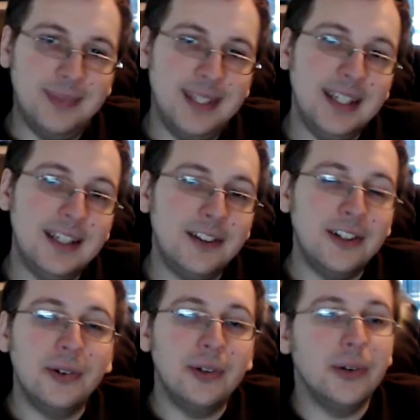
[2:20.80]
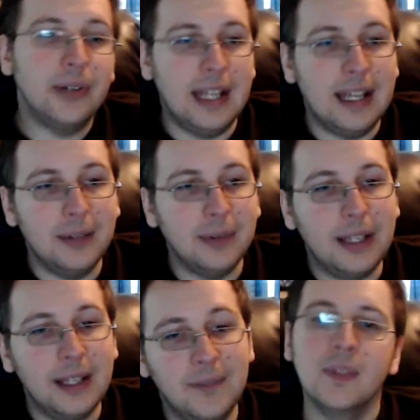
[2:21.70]
he's still doing it
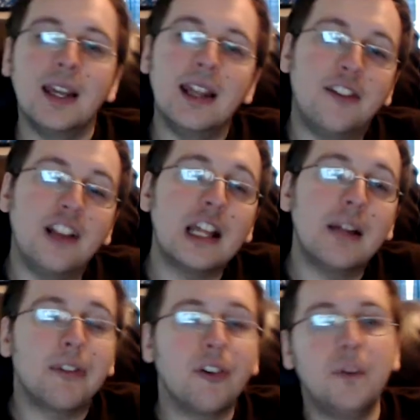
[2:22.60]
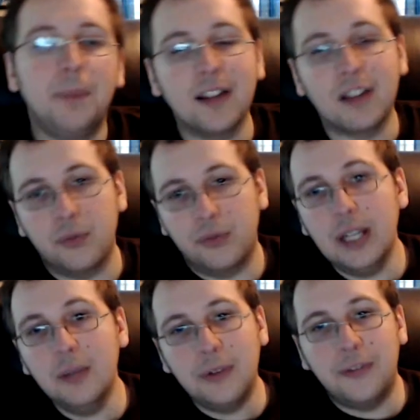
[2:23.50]
anyway. And the second episode picks up
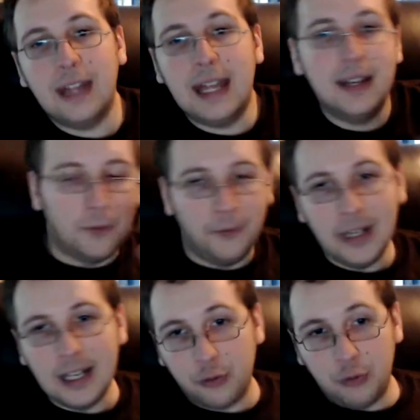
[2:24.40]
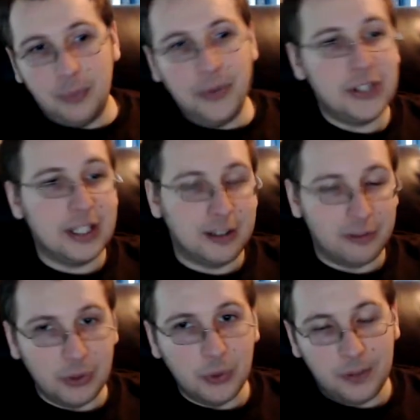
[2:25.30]
right with that. Phoenix rummaging
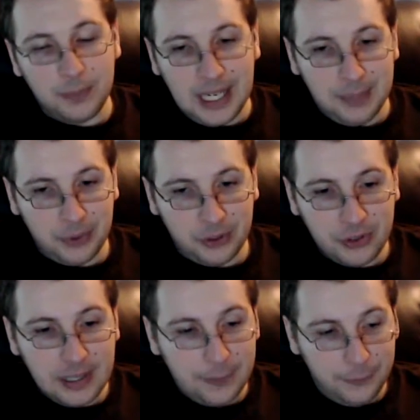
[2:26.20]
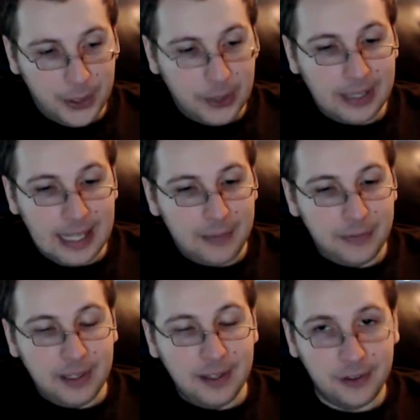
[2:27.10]
through his papers trying to figure out the
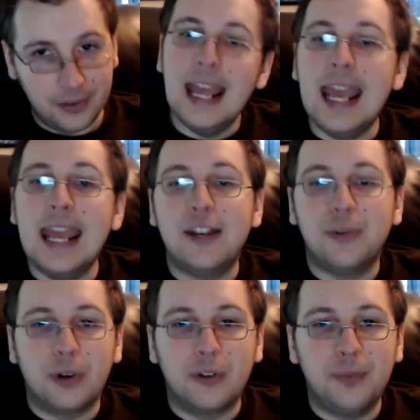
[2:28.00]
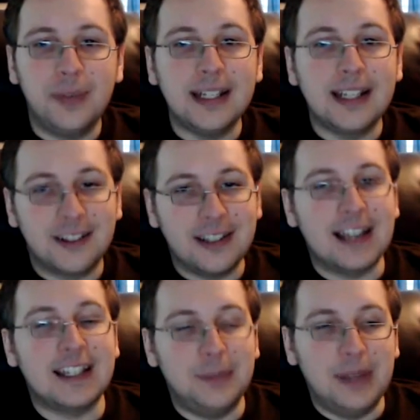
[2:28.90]
evidence. Edgeworth, being this
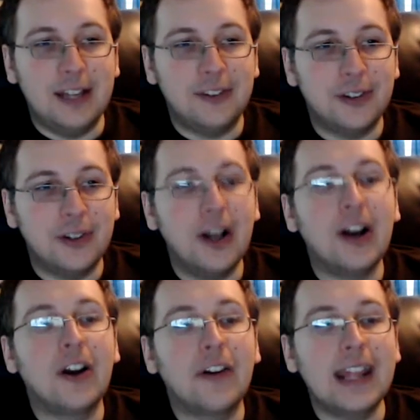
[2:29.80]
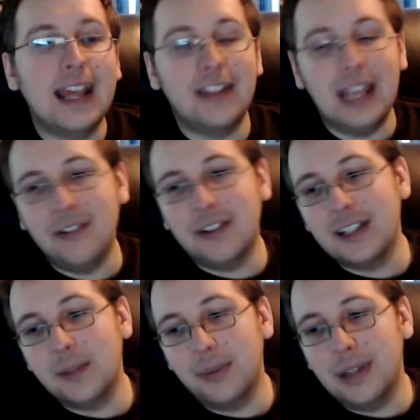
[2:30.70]
cocky bastard, already has
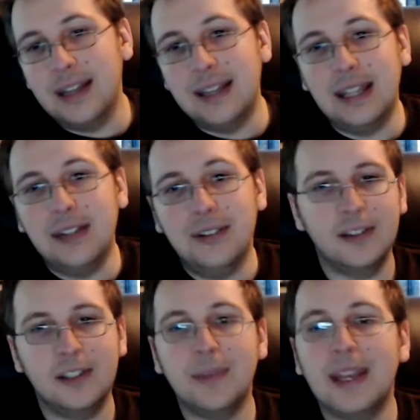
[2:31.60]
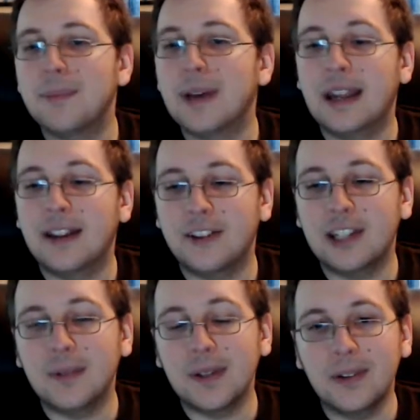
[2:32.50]
everything planned out to make Maya
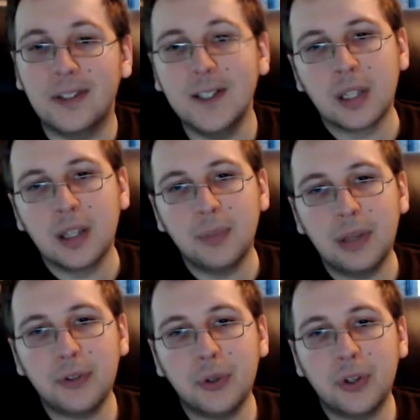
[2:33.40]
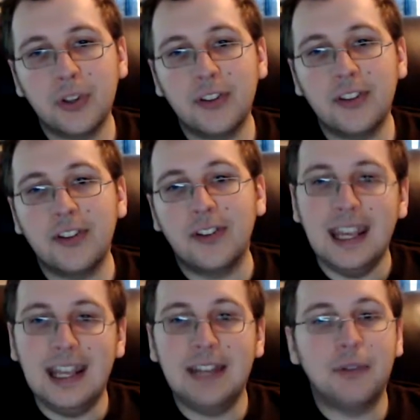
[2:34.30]
seem guilty. But of course,
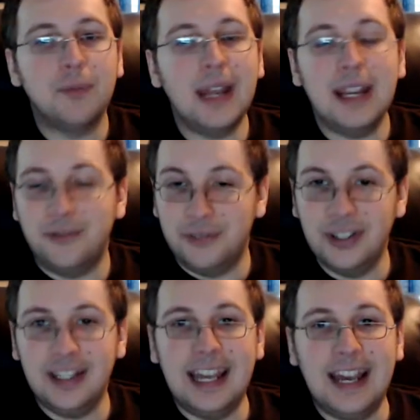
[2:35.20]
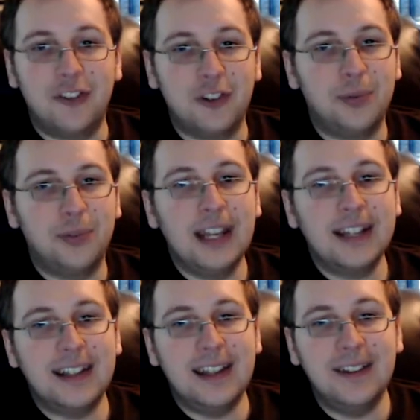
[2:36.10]
April May really has her
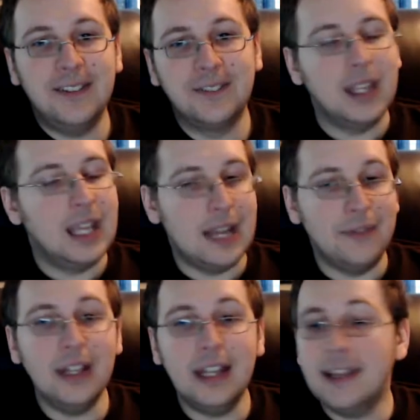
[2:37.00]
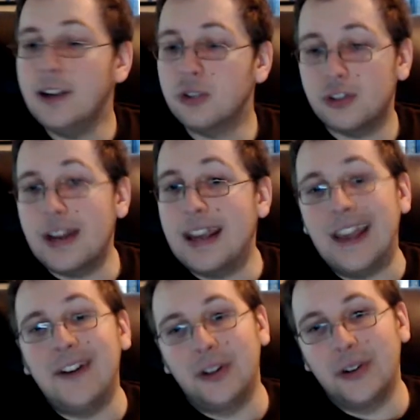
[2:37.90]
breakdown. And really, they don't drag
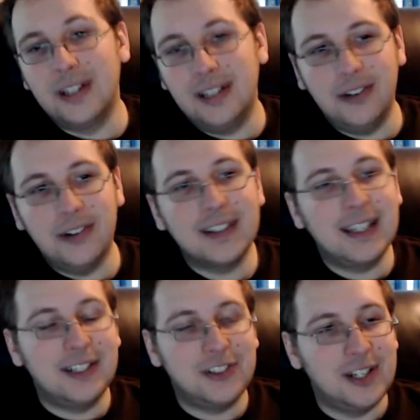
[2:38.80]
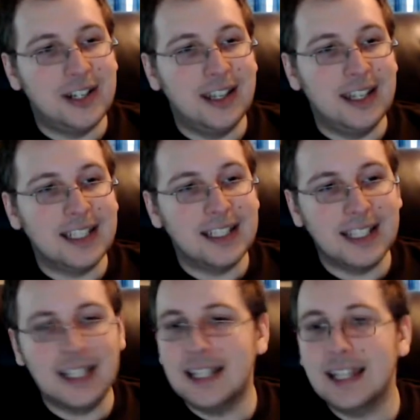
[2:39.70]
out her interrogation like
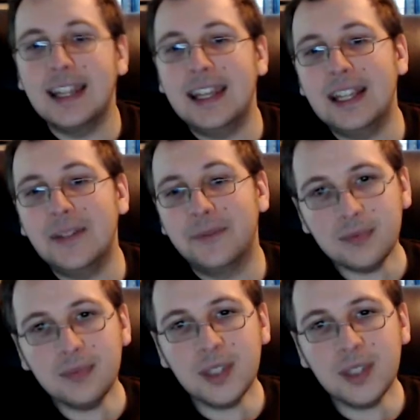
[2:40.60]
in the game.